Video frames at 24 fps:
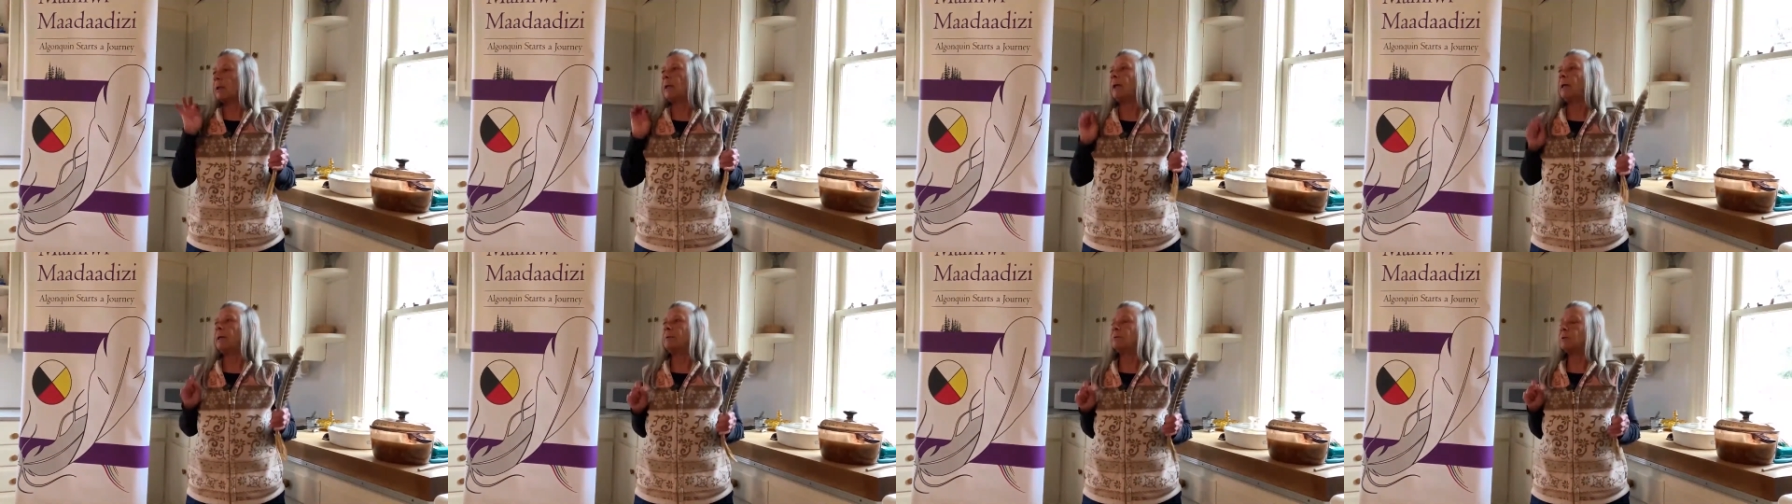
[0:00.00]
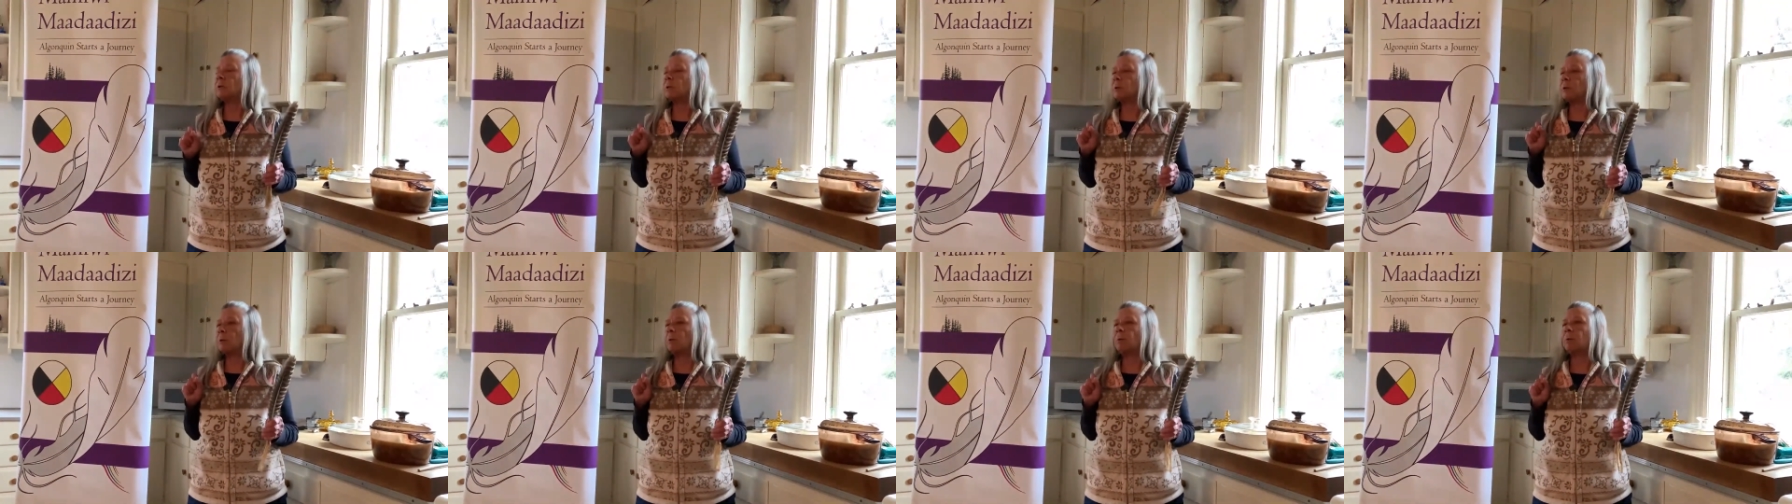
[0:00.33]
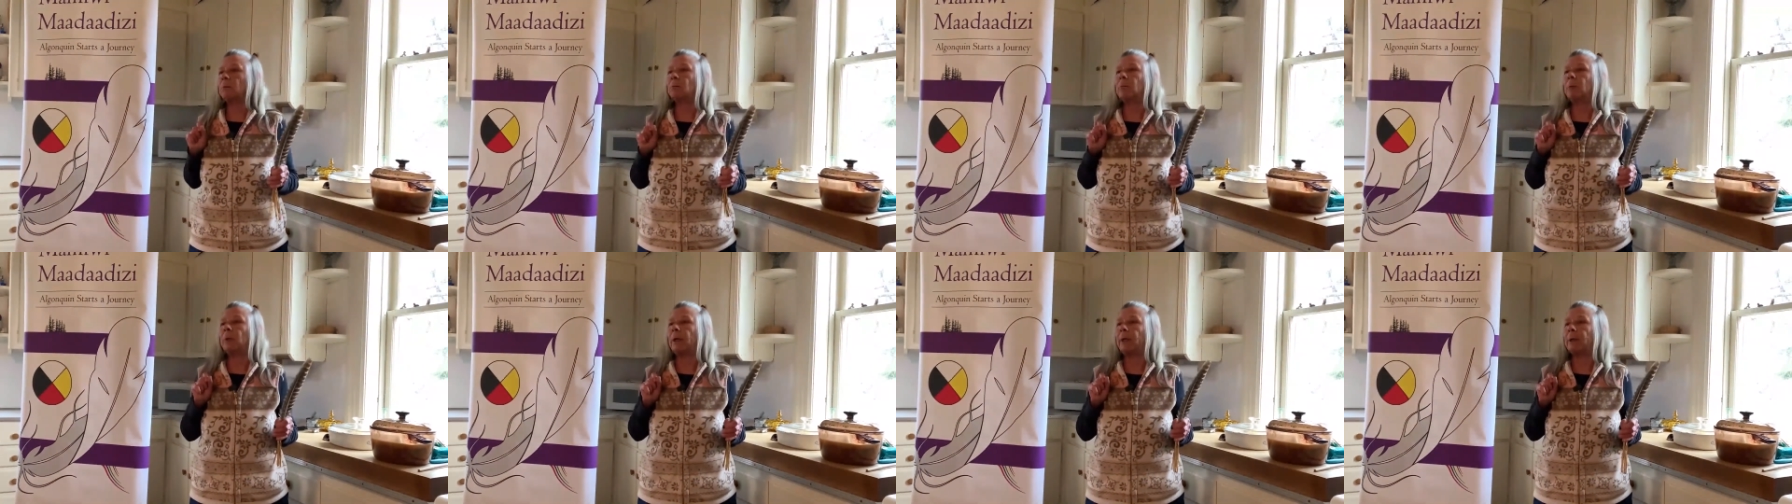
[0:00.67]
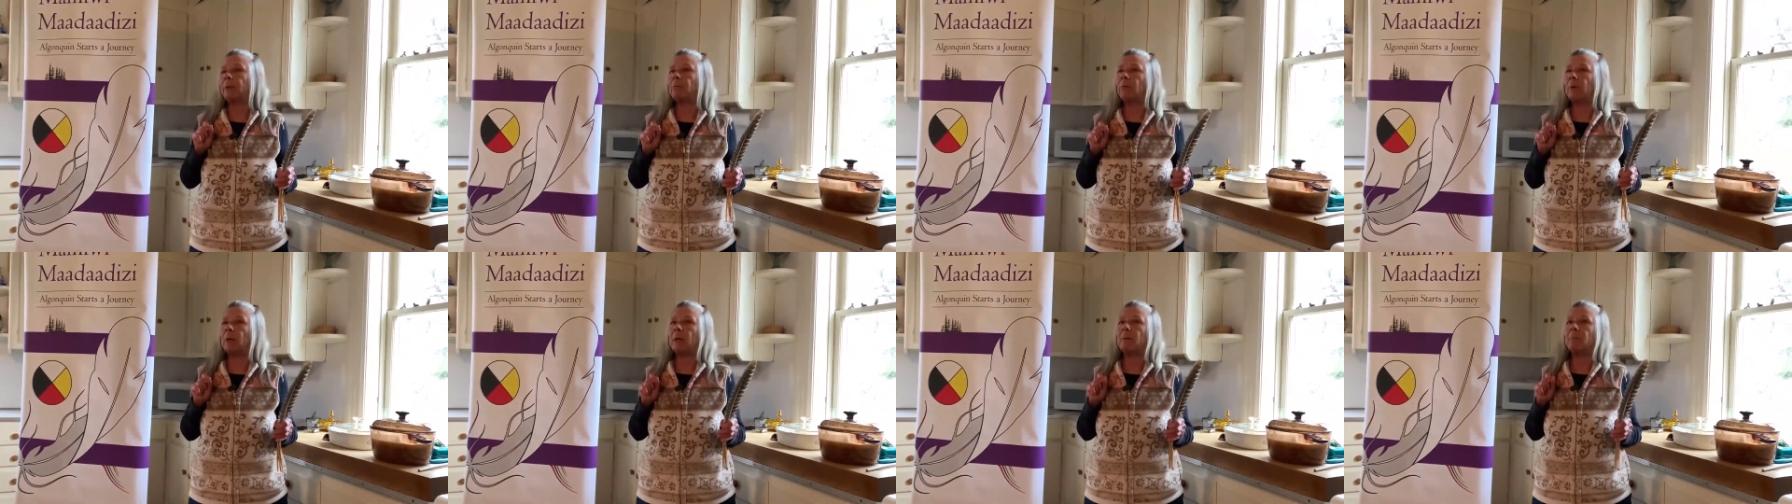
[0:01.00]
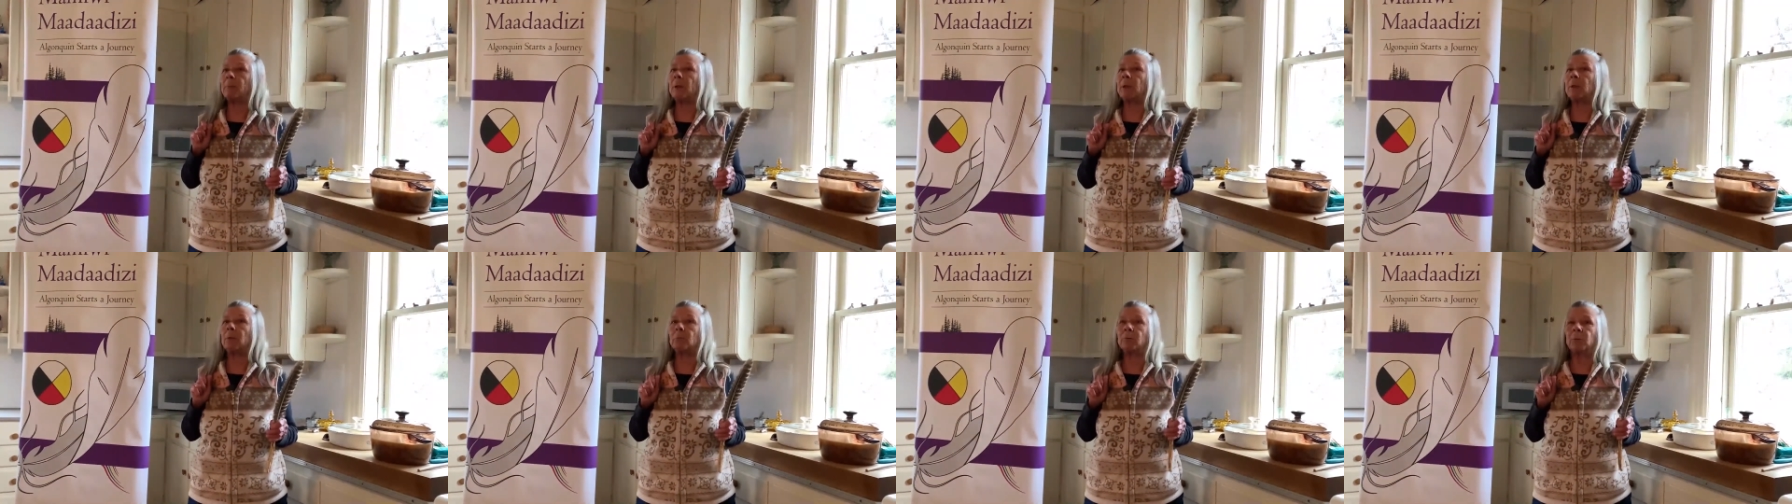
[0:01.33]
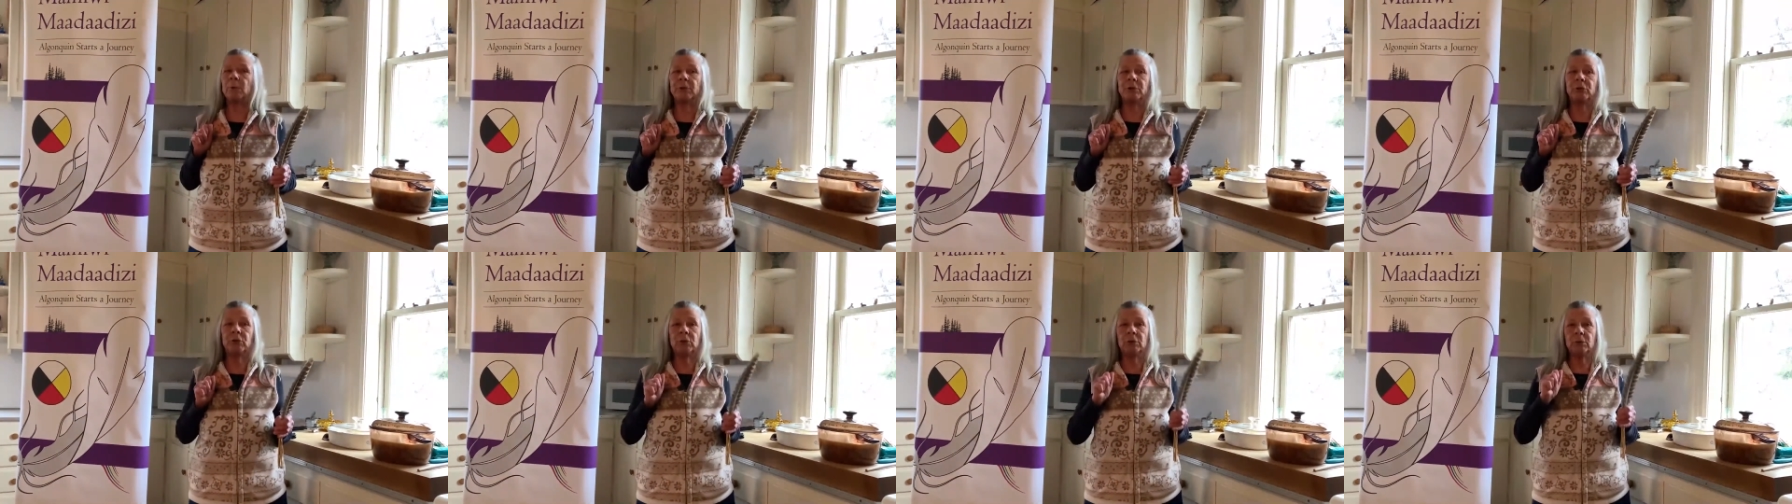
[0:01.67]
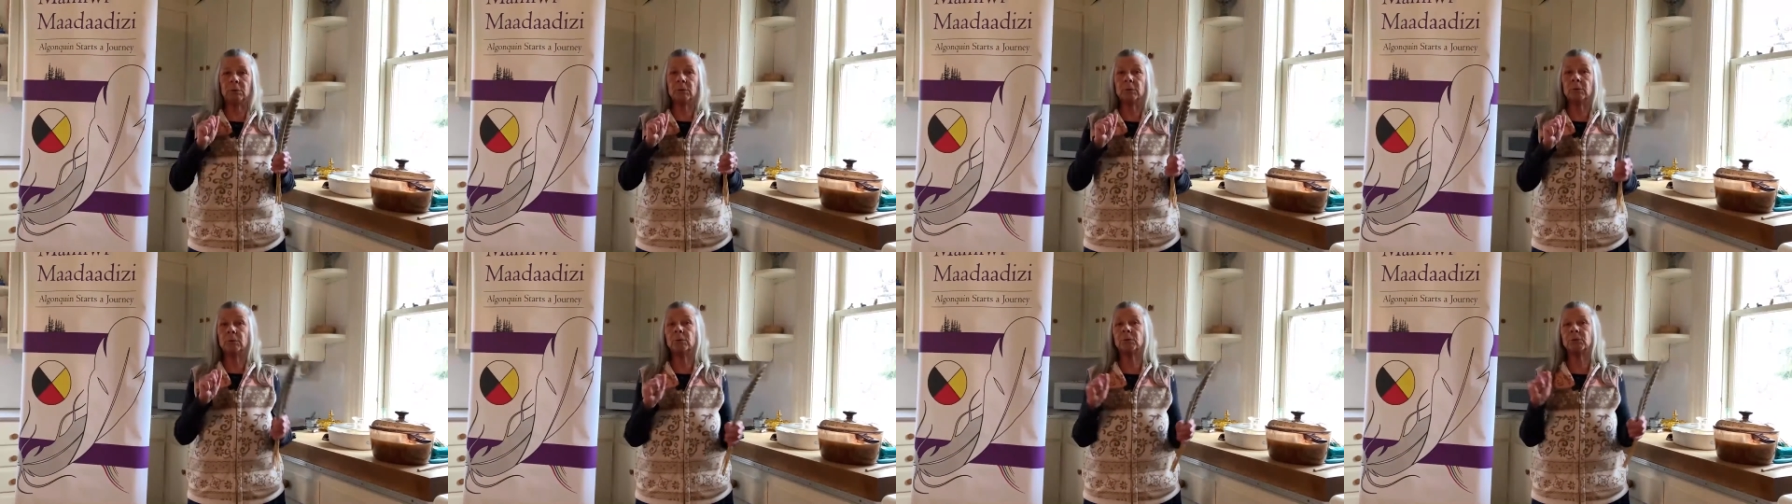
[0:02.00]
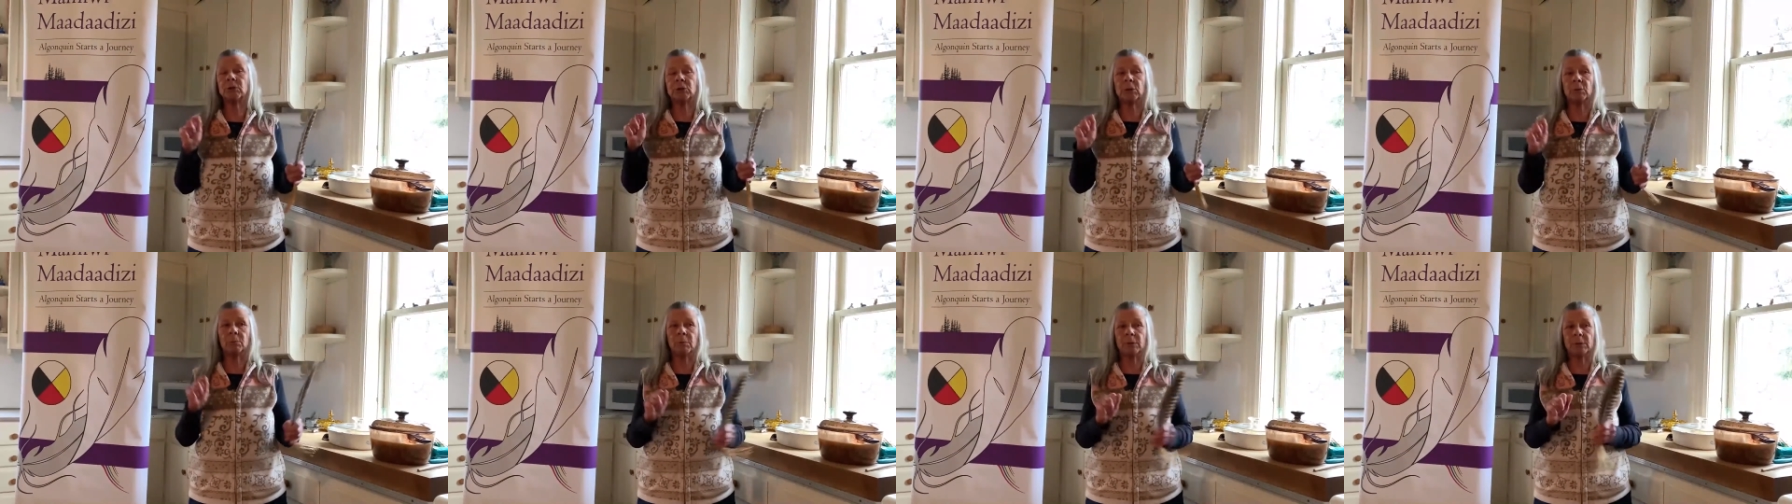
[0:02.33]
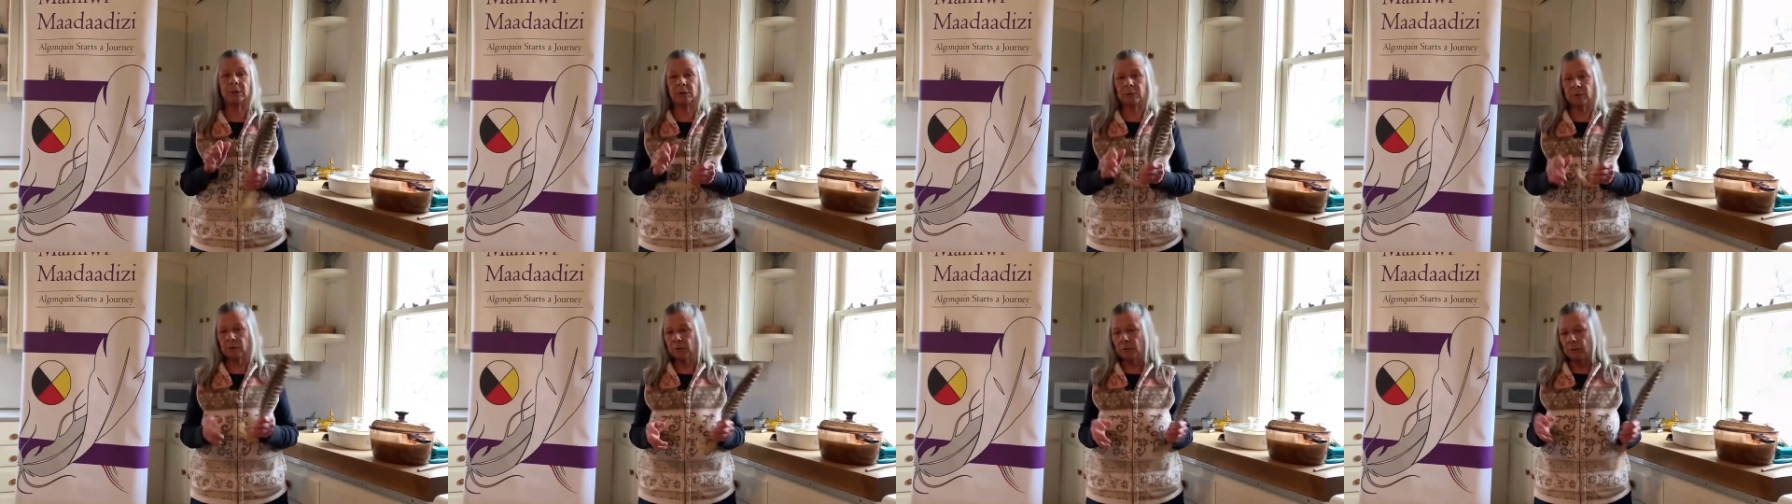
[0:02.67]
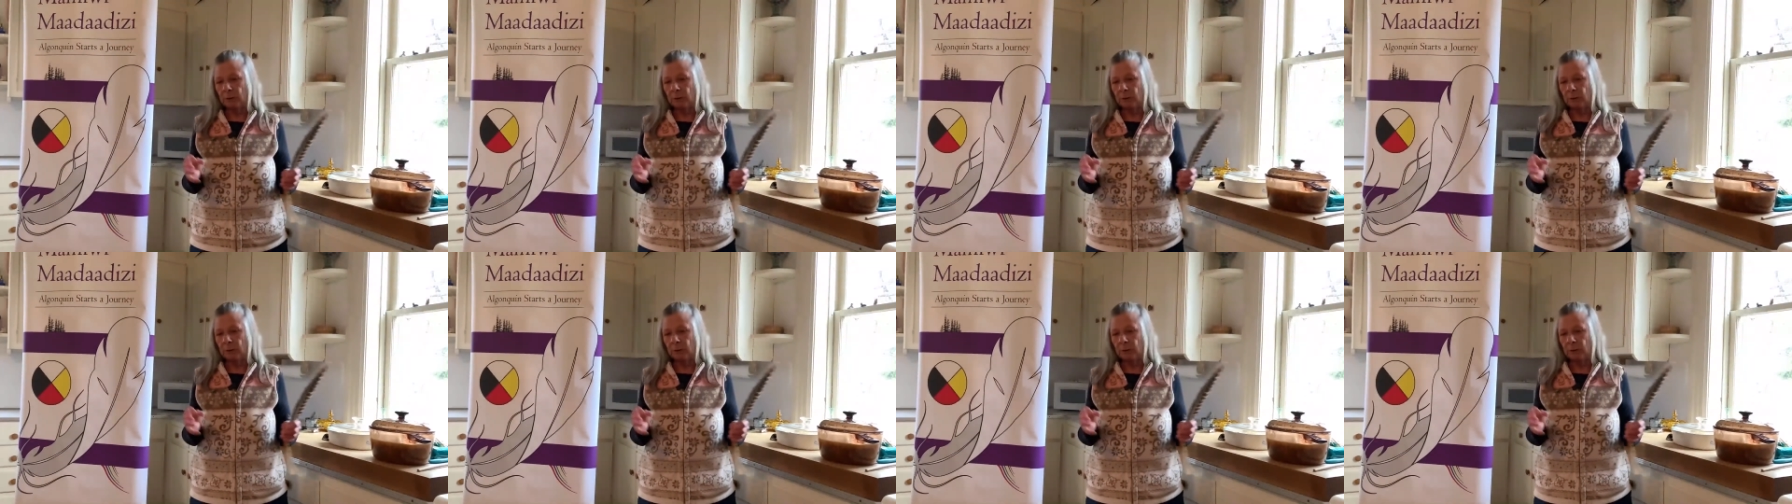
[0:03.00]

and so what grandma would do, she would,